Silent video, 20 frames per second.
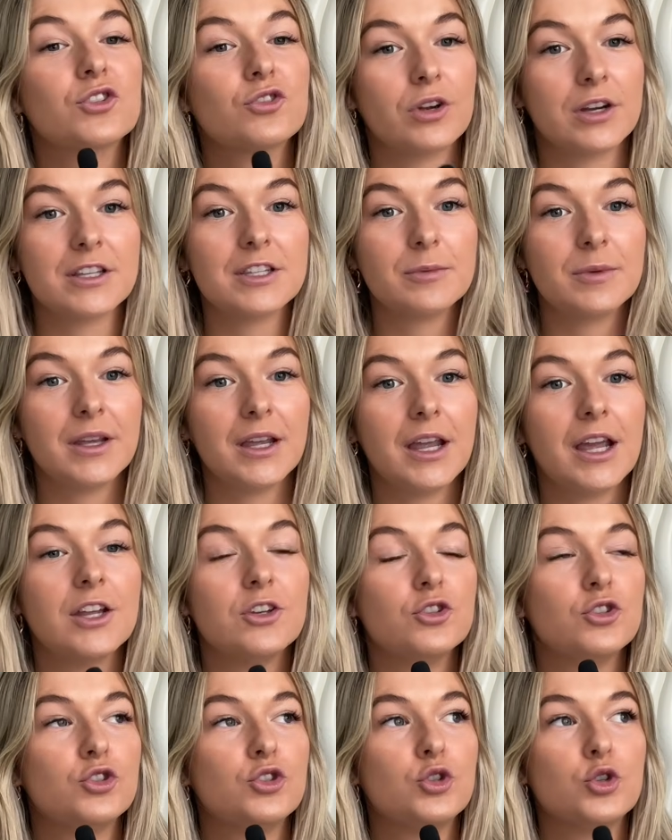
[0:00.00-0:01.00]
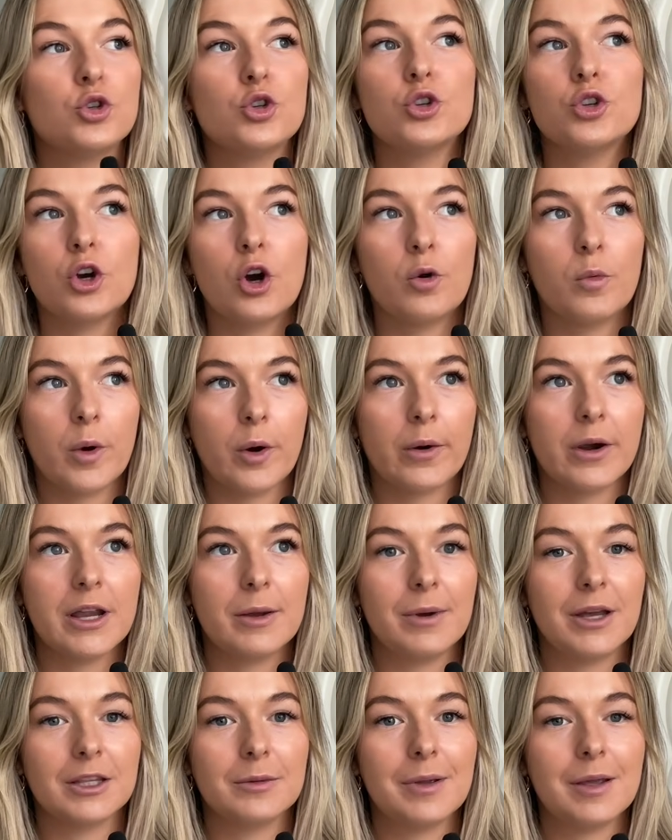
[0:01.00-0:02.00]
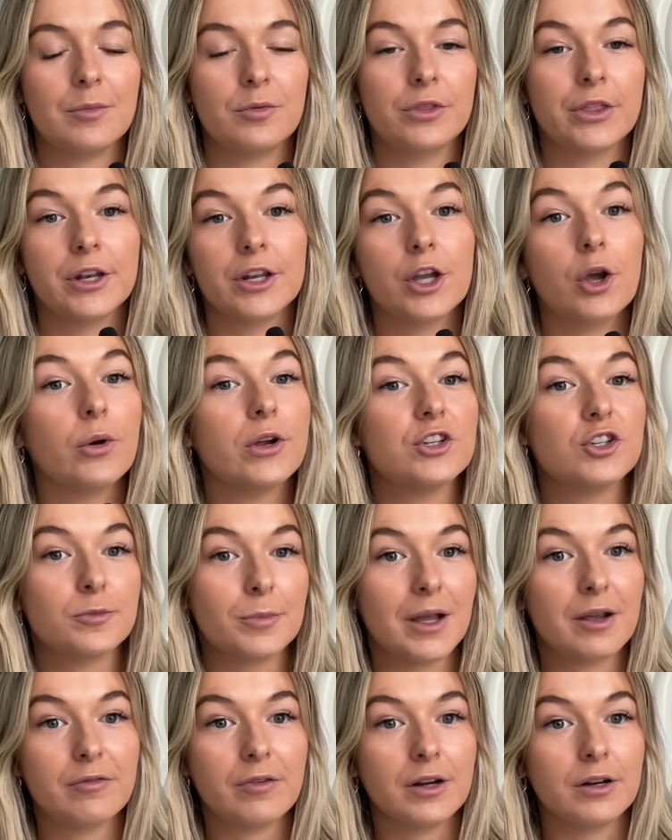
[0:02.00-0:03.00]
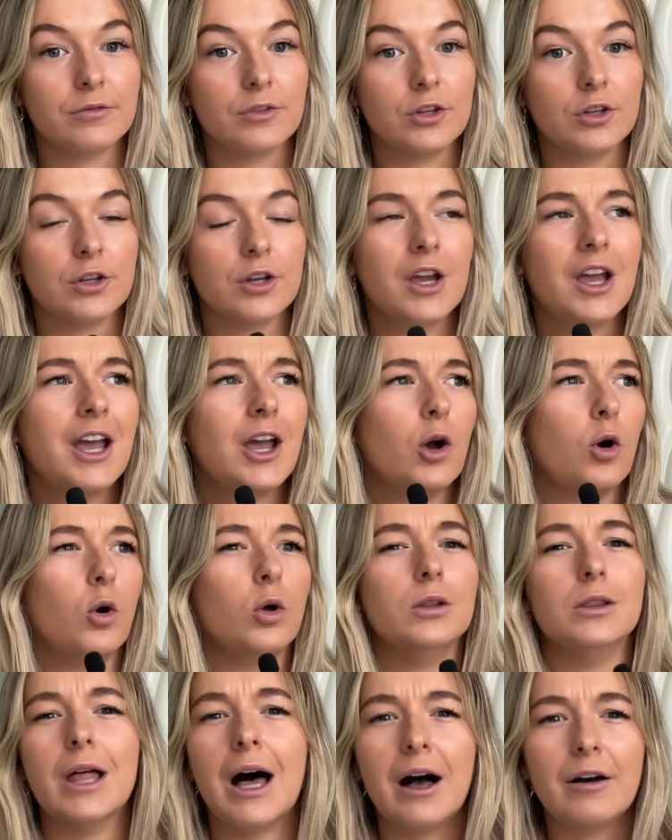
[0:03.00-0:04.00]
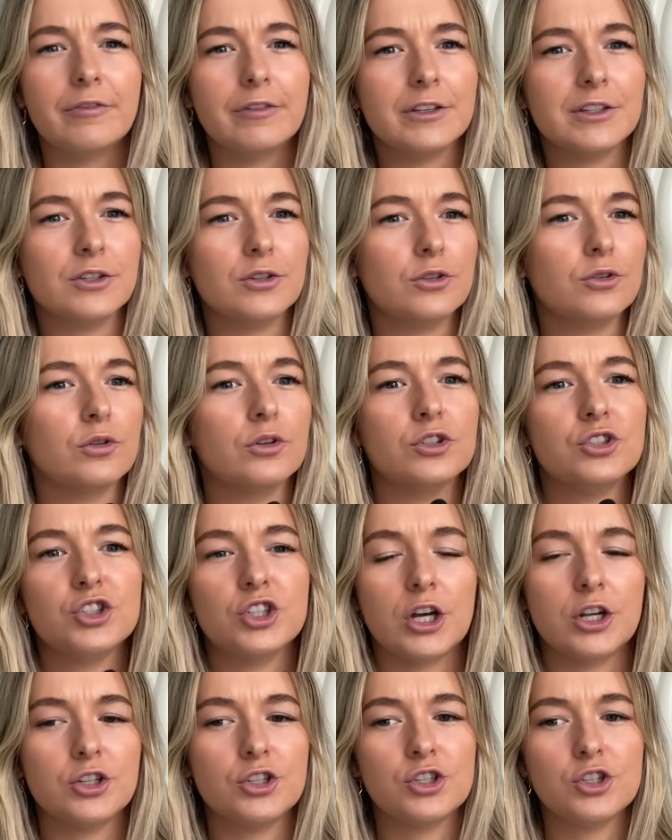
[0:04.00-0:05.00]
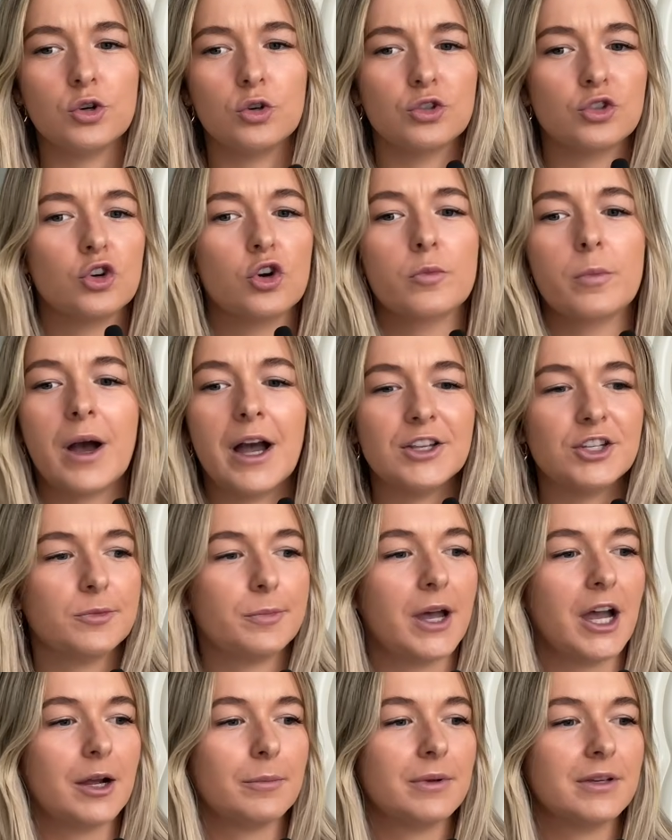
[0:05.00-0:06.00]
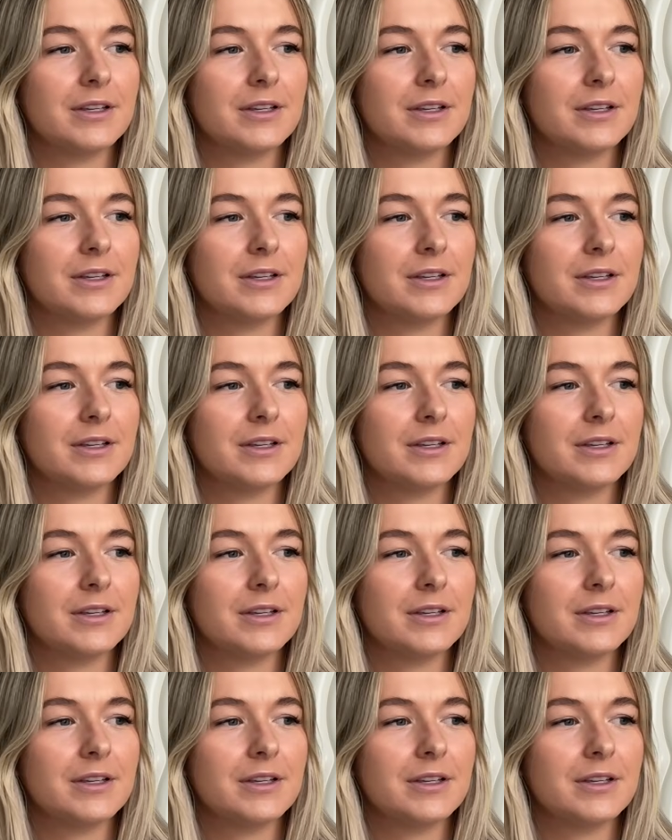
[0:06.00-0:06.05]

Trust me, do not worry about the people that are going to make fun of you or laugh at you or judge or talk behind your back,